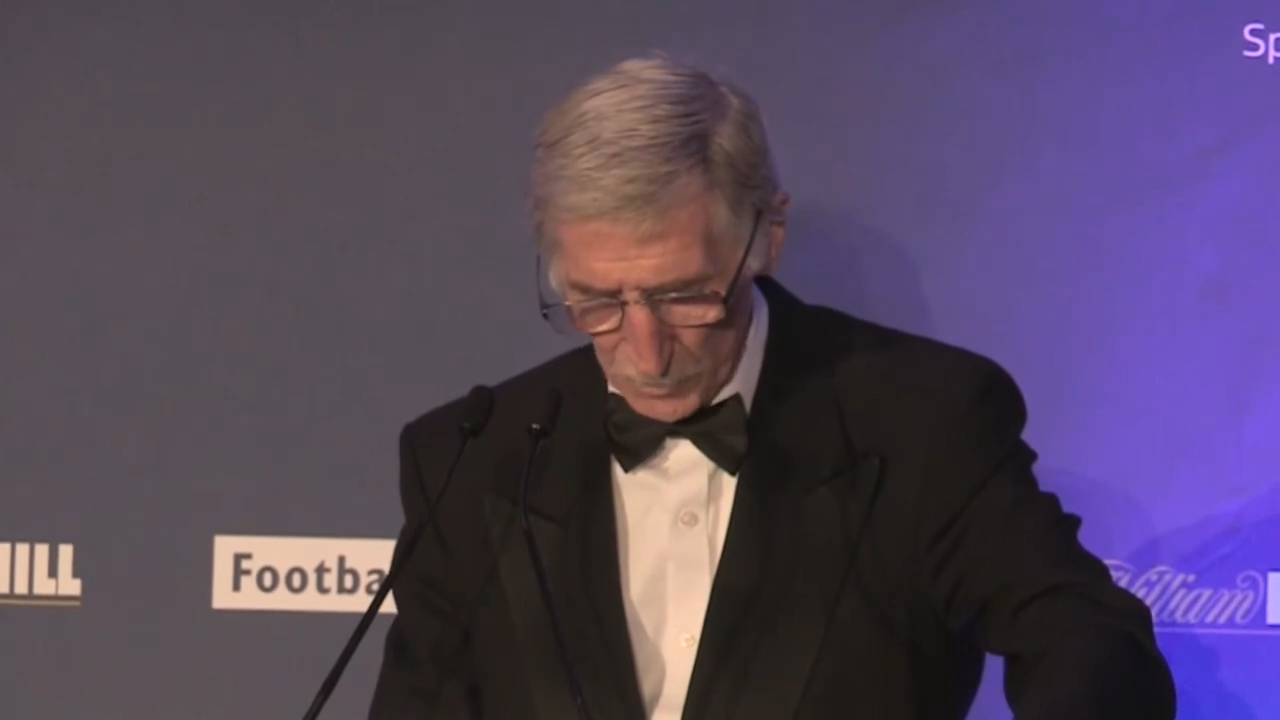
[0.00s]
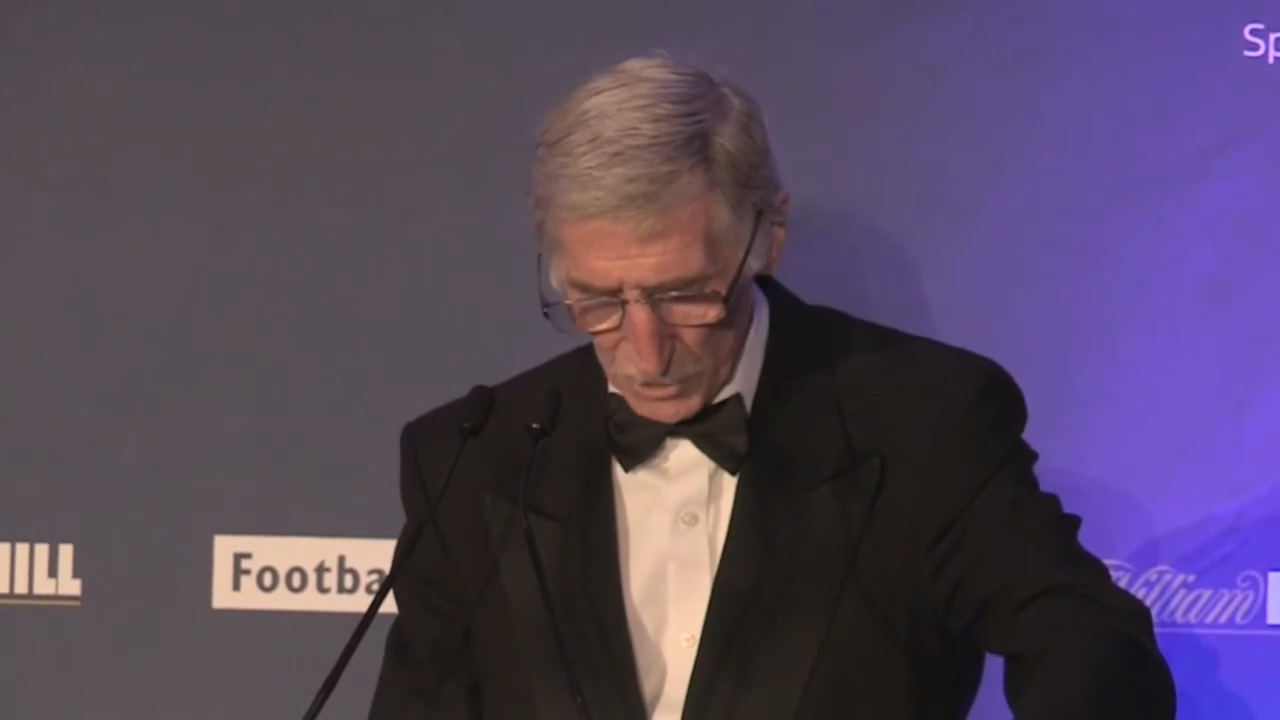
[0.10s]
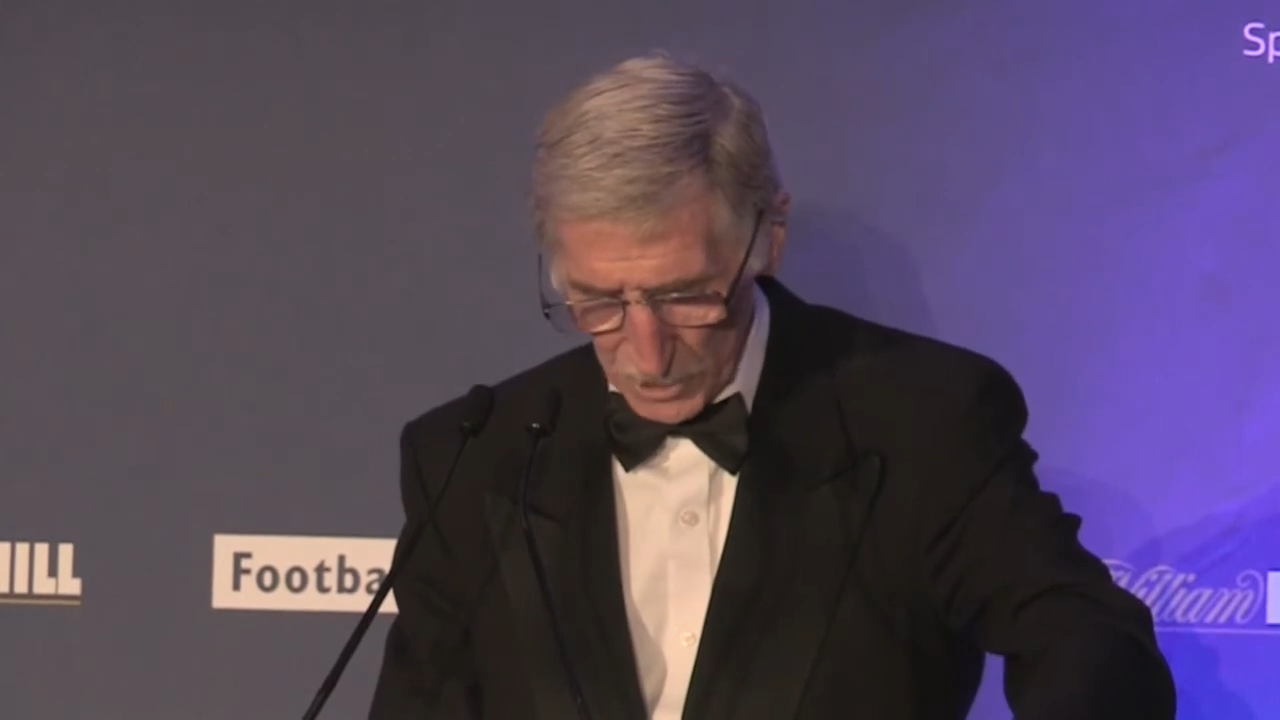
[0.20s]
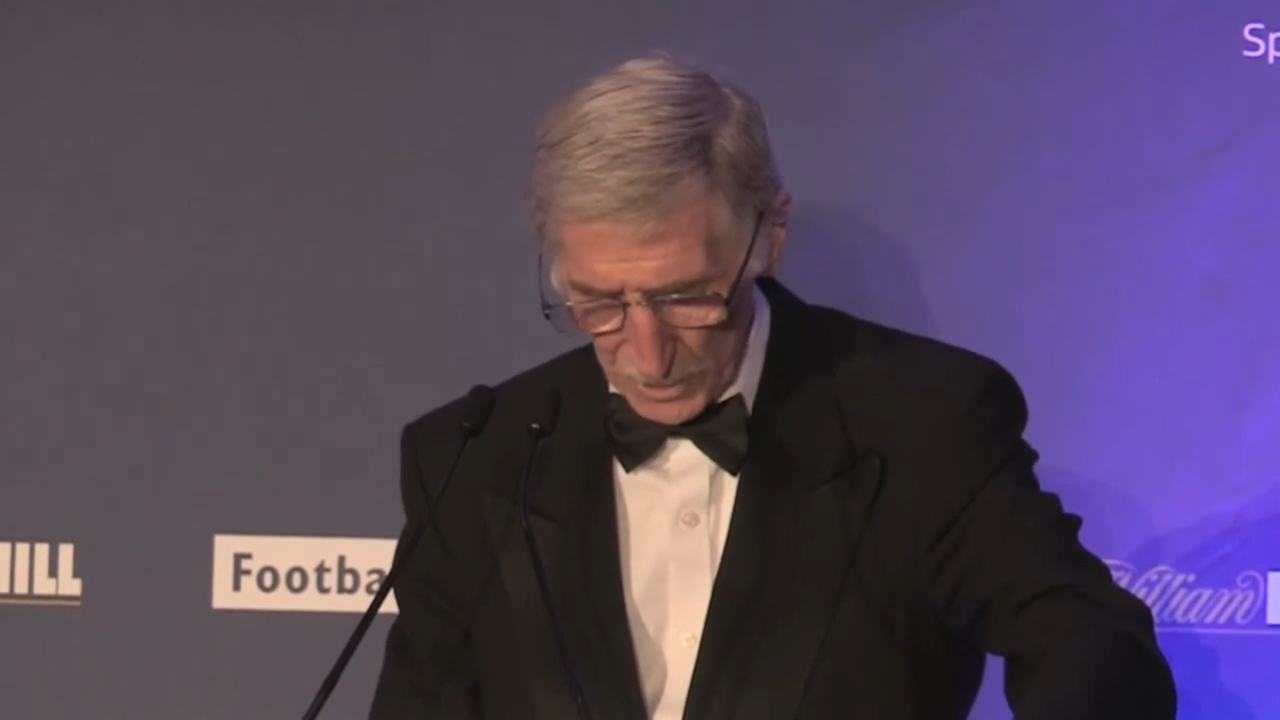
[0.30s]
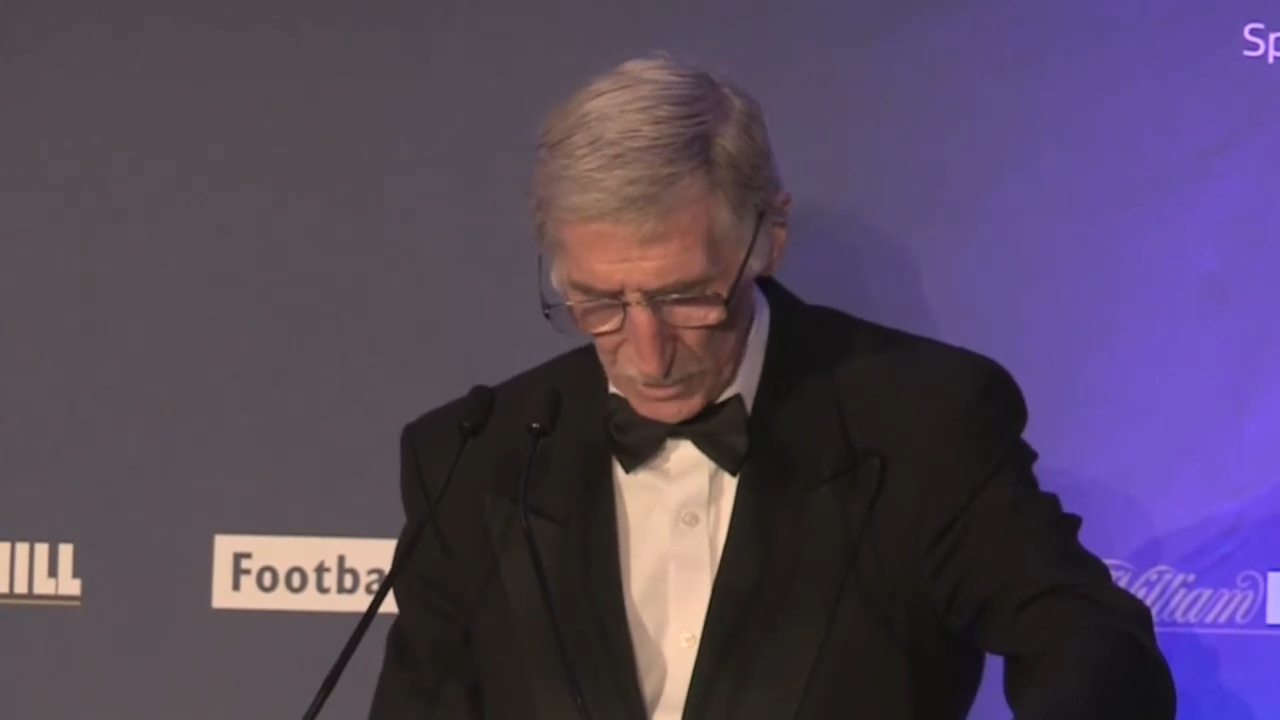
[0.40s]

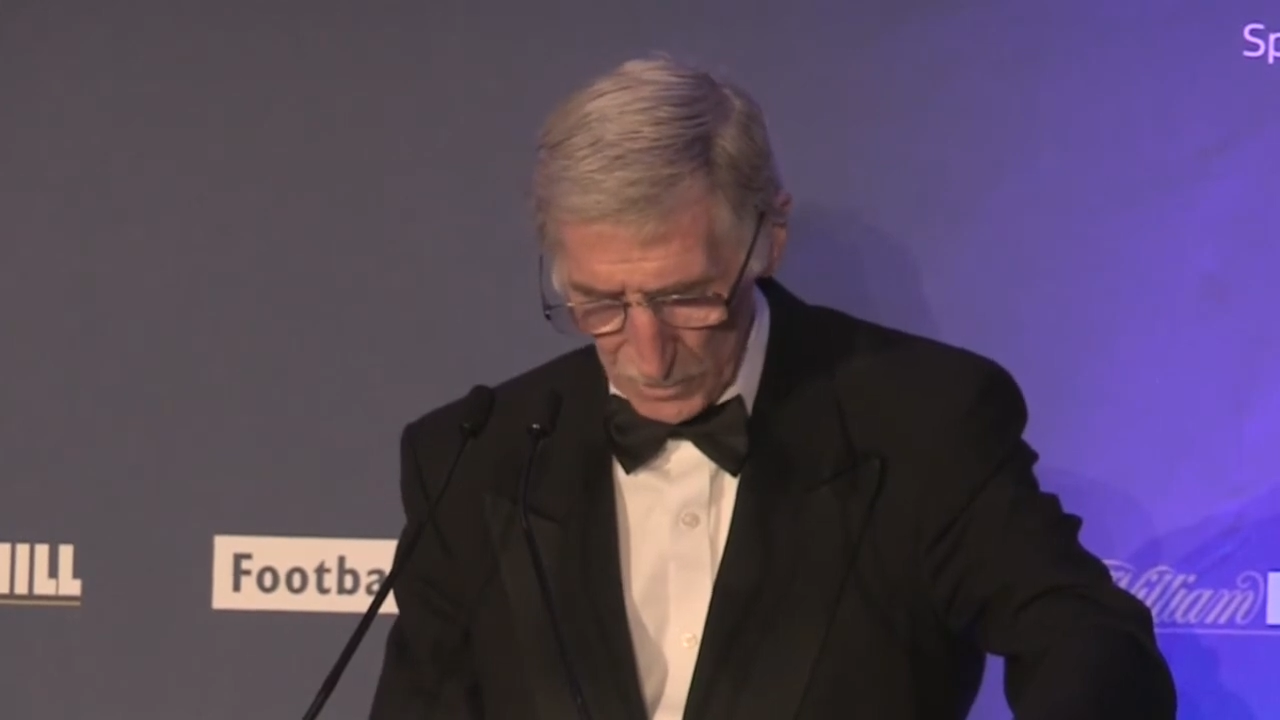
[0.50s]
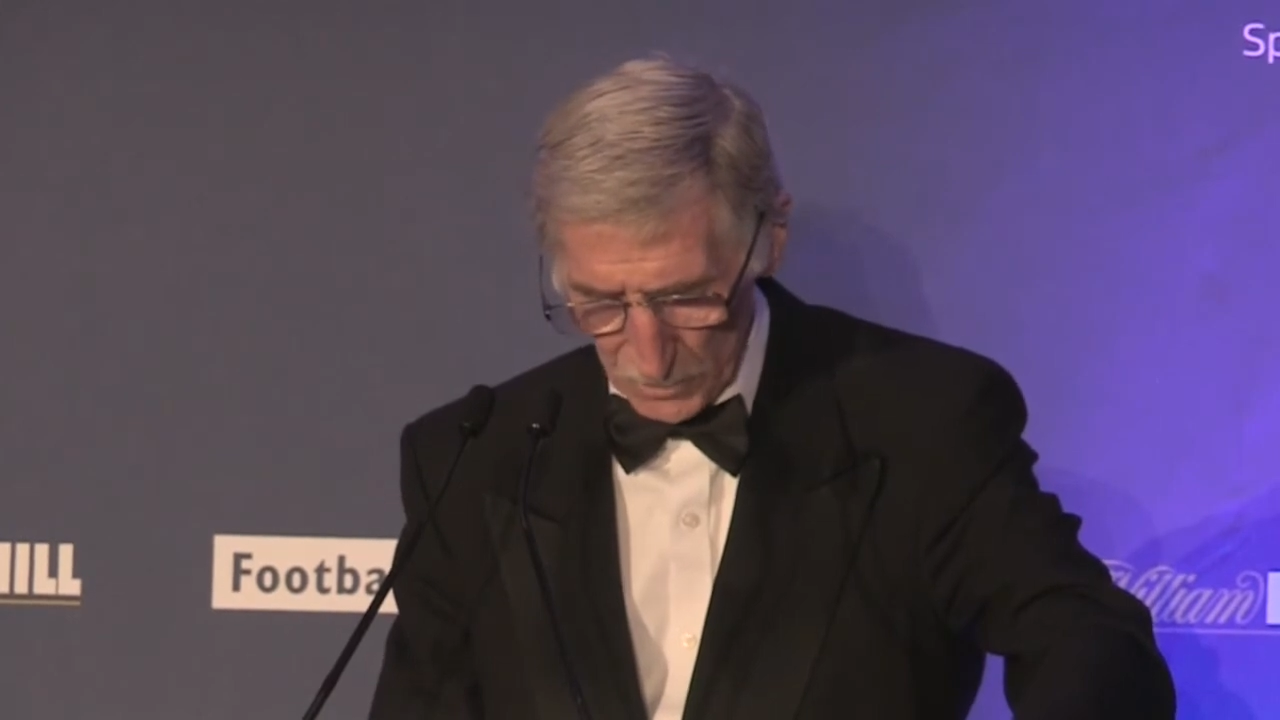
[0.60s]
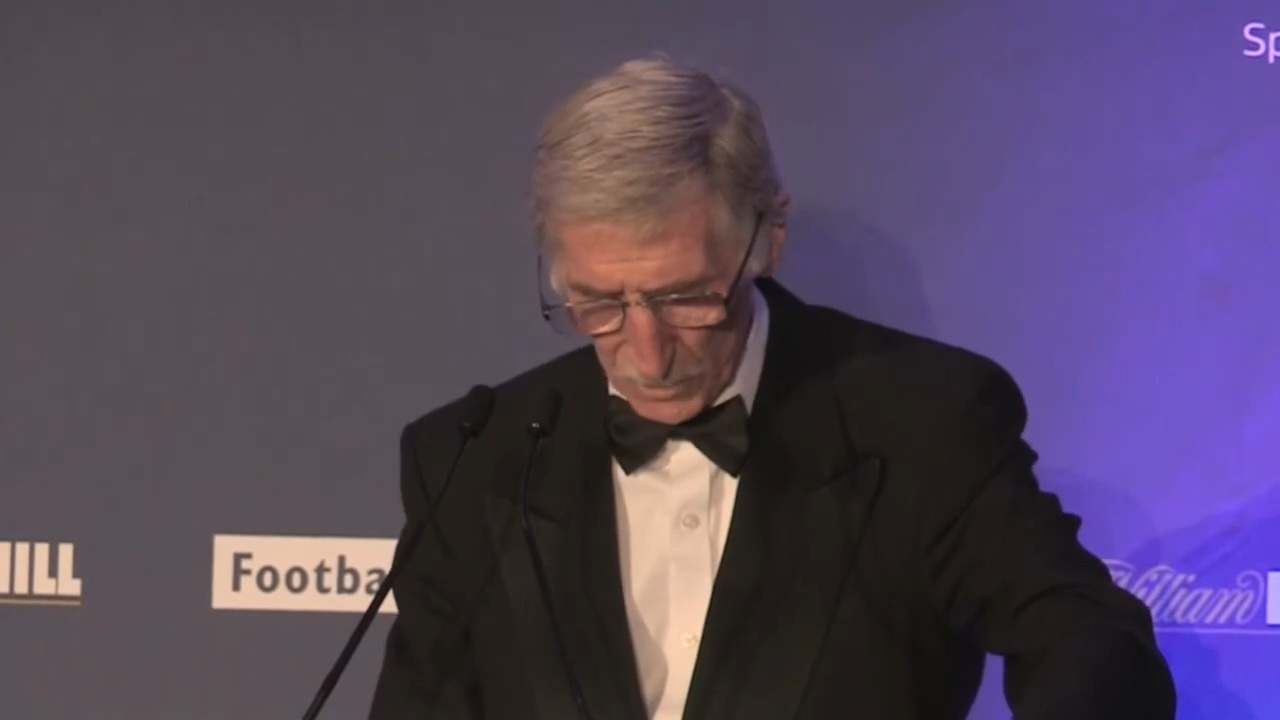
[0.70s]
Brazil,